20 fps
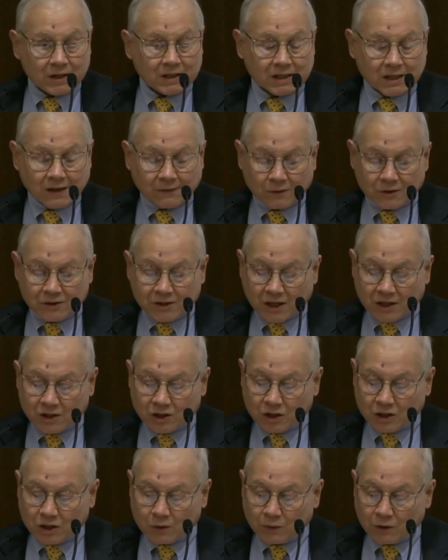these several
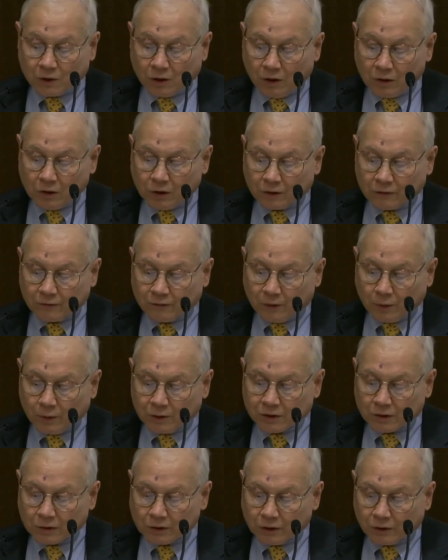sessions, we all look
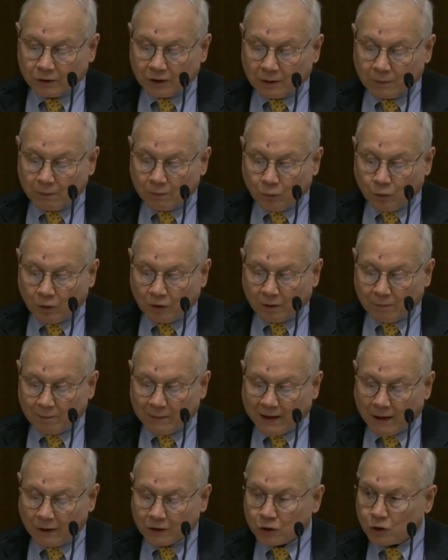forward to learning more
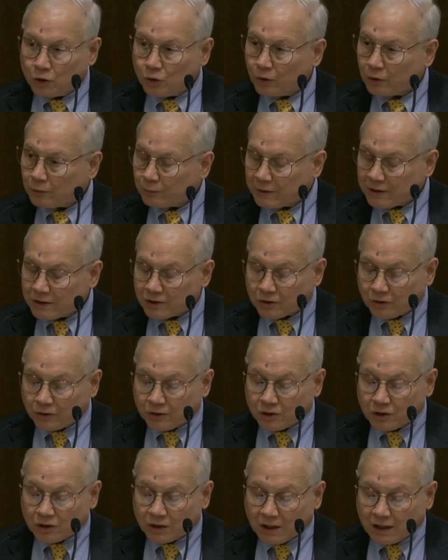about your
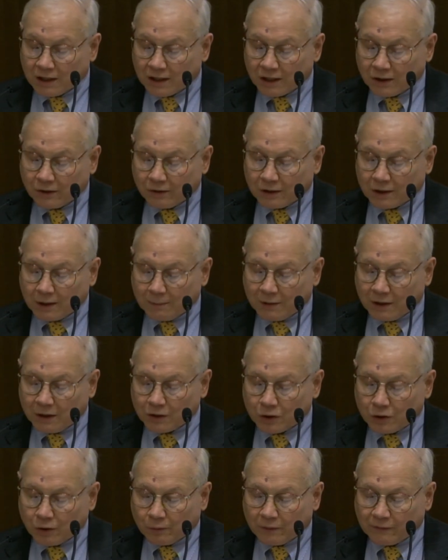research and hearing
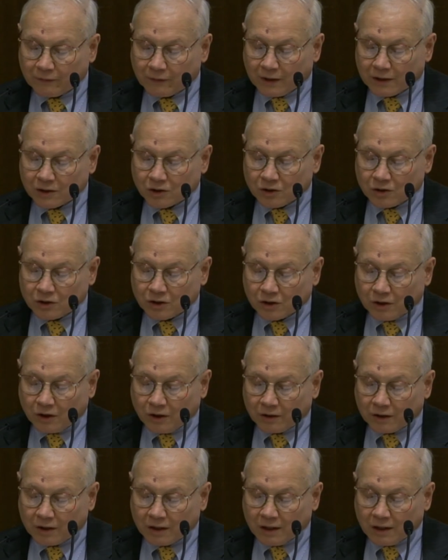about your reflections
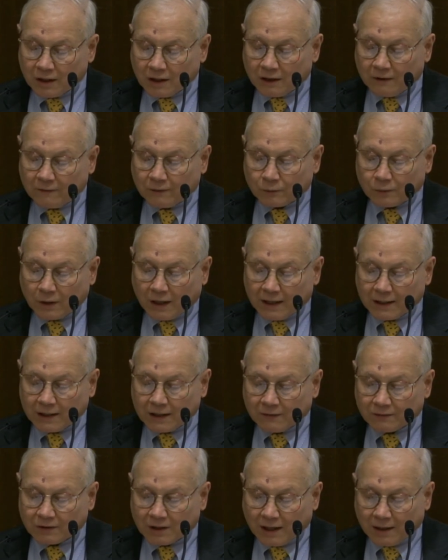on a
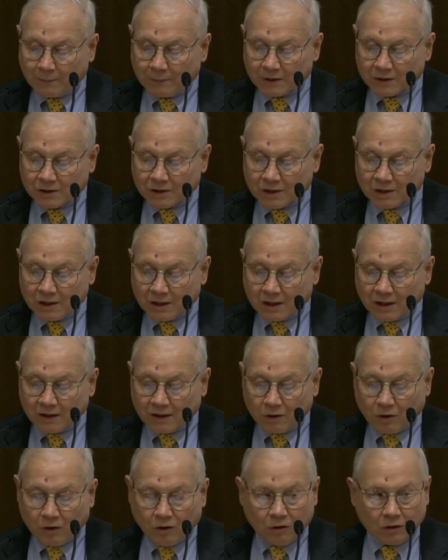variety of topics,
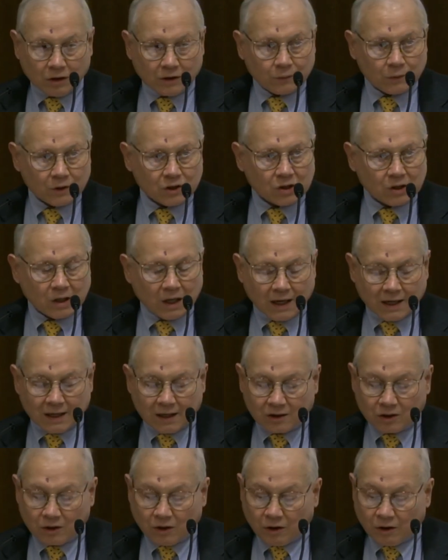all of which lie
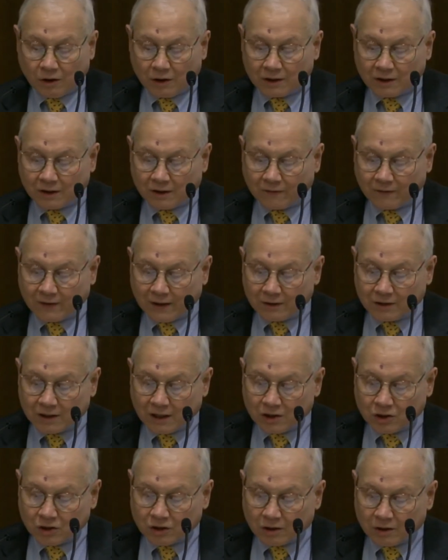at the heart of the
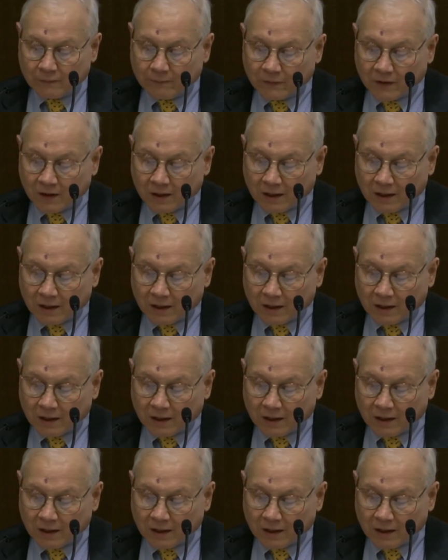foundation,